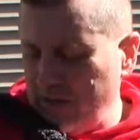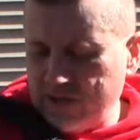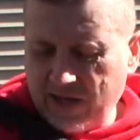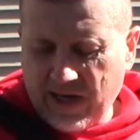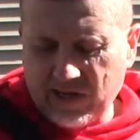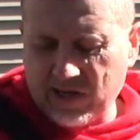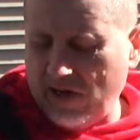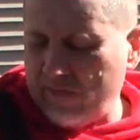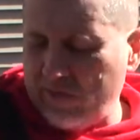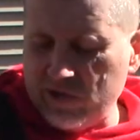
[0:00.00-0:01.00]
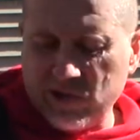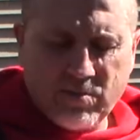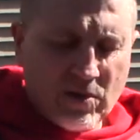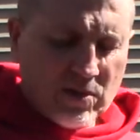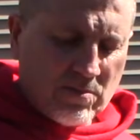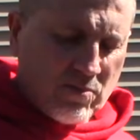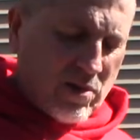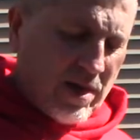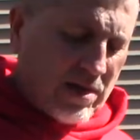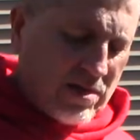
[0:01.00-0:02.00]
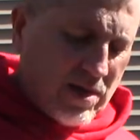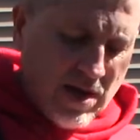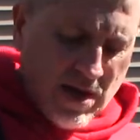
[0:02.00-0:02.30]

So that's it, Richie Bullets and Broadheads.